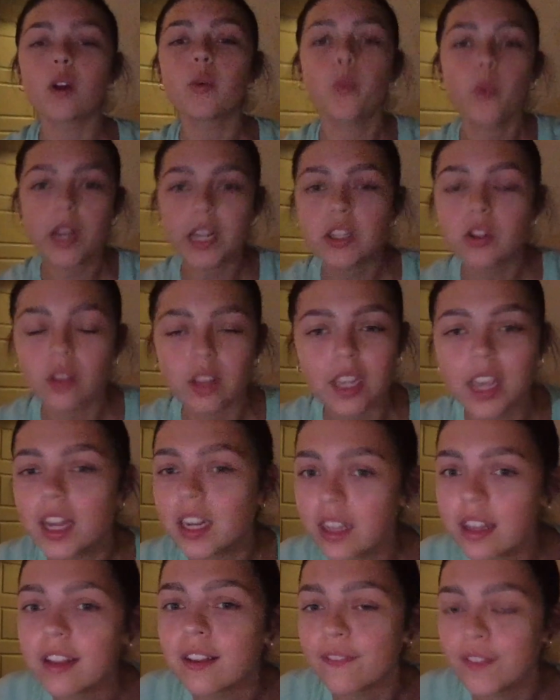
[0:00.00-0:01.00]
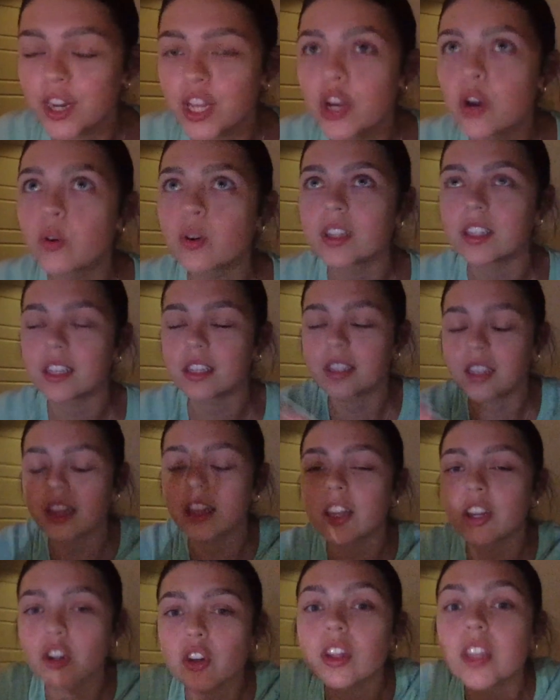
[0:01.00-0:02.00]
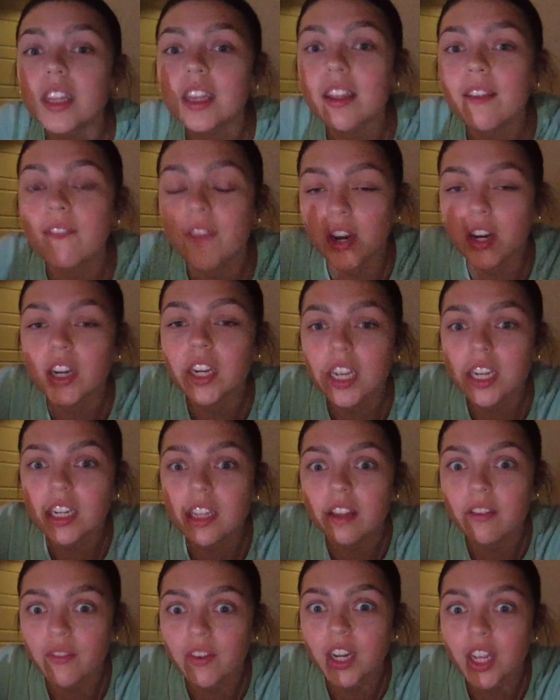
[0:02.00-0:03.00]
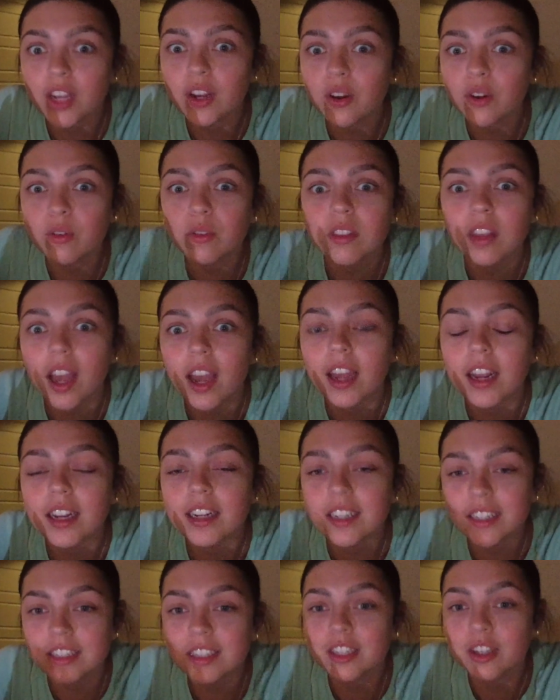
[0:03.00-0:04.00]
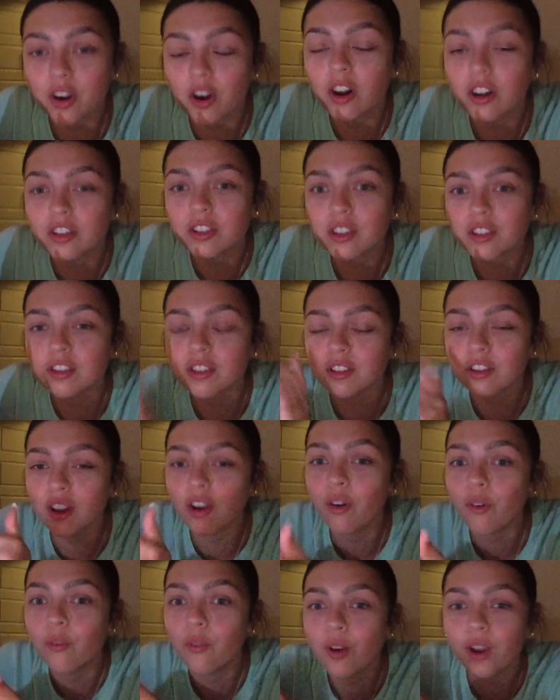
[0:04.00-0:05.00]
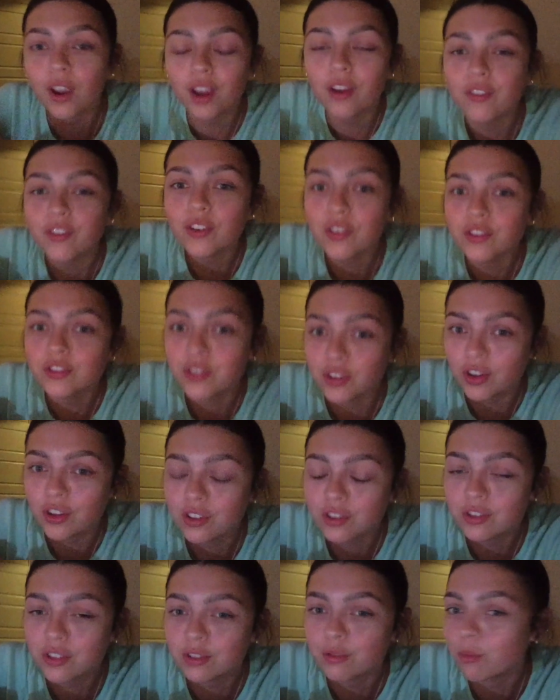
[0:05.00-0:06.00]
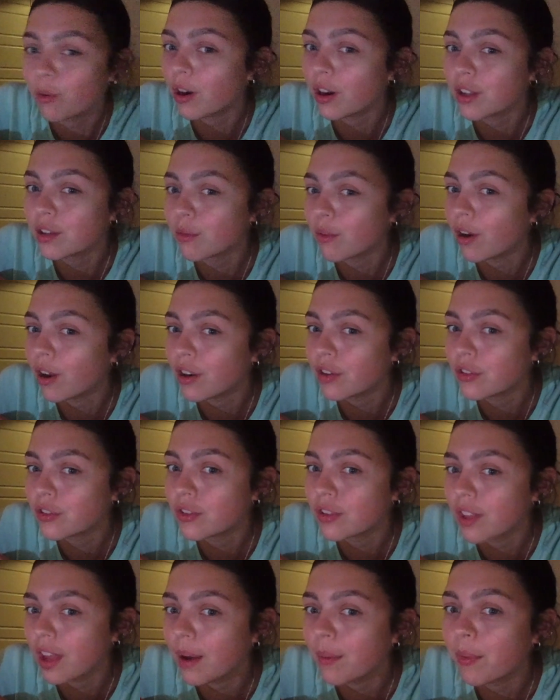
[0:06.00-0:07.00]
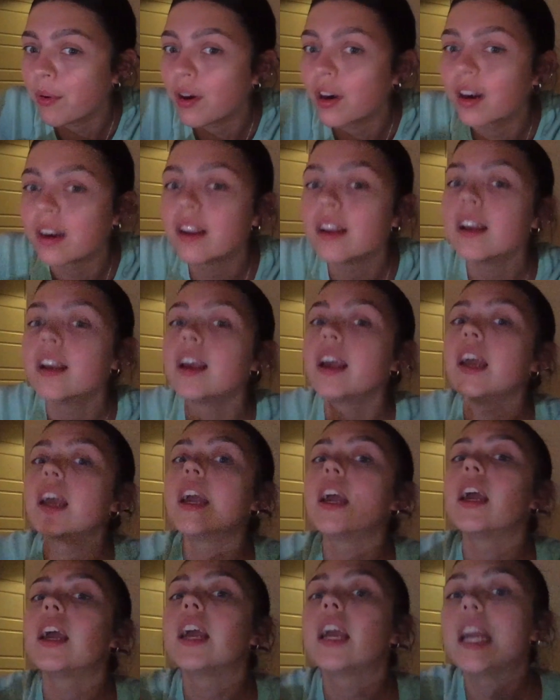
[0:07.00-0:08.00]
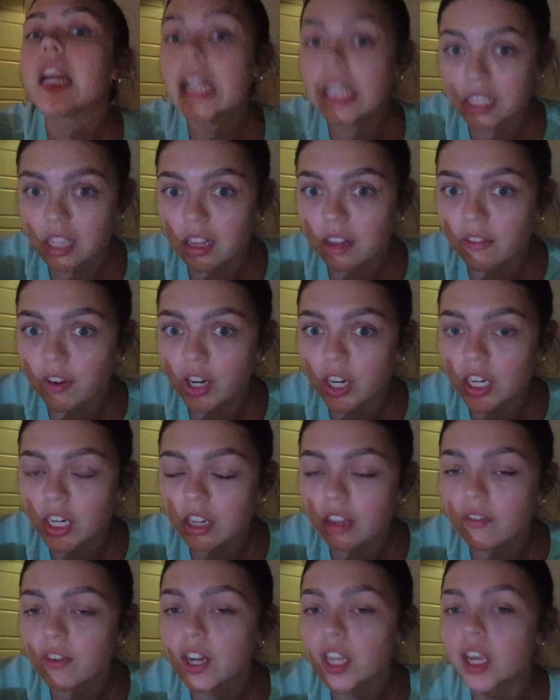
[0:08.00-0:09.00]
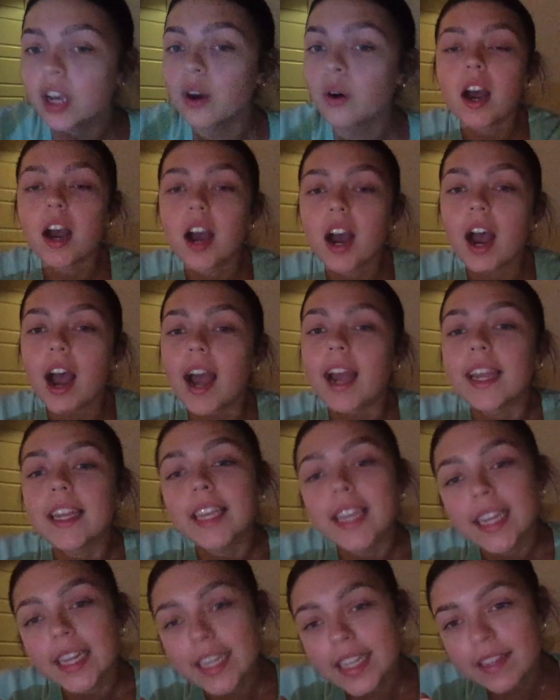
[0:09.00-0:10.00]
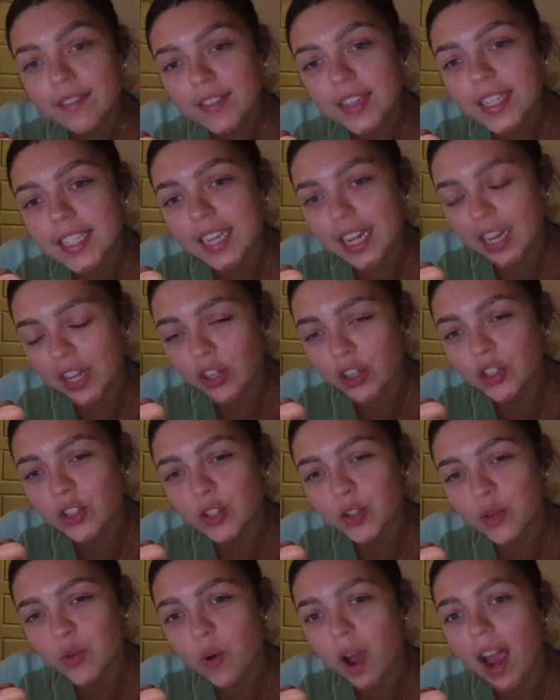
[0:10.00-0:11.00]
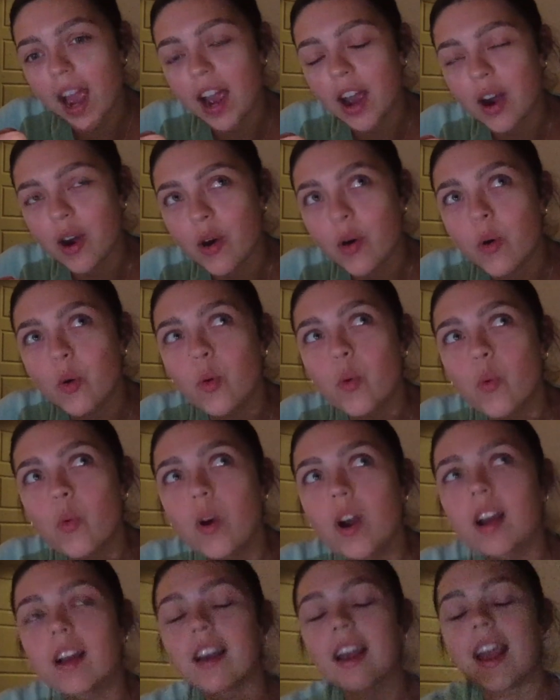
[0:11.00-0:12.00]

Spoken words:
to wait till the end of this video because it's literally the very end of the video that is the concert. So if you're just wanting to watch that part, it's at the very end of the video. I can't even tell you how